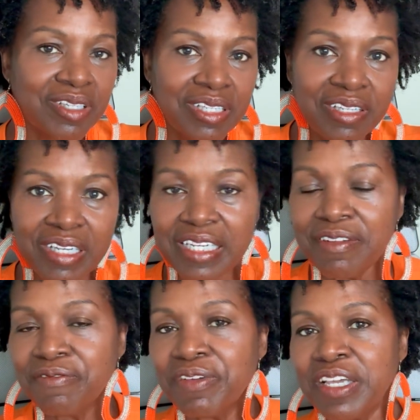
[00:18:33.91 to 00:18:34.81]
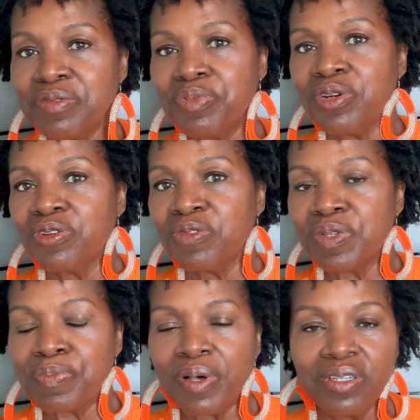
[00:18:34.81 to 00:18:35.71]
looking in Facebook groups,
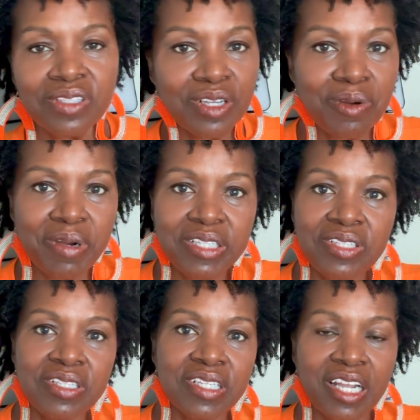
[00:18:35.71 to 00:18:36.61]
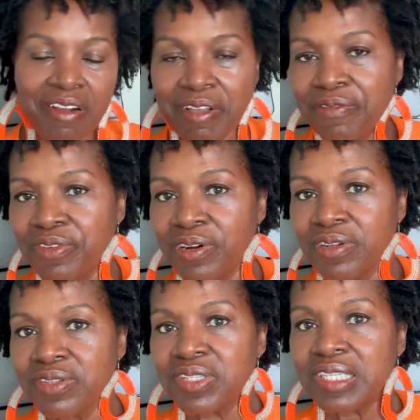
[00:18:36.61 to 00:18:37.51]
posting questions, getting
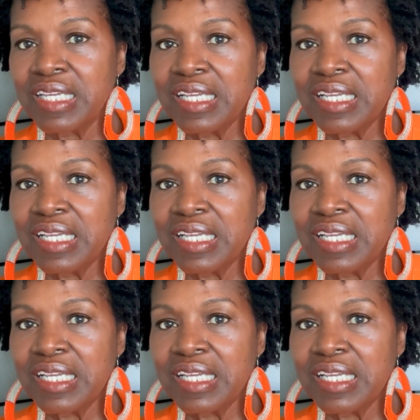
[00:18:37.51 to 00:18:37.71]
referrals,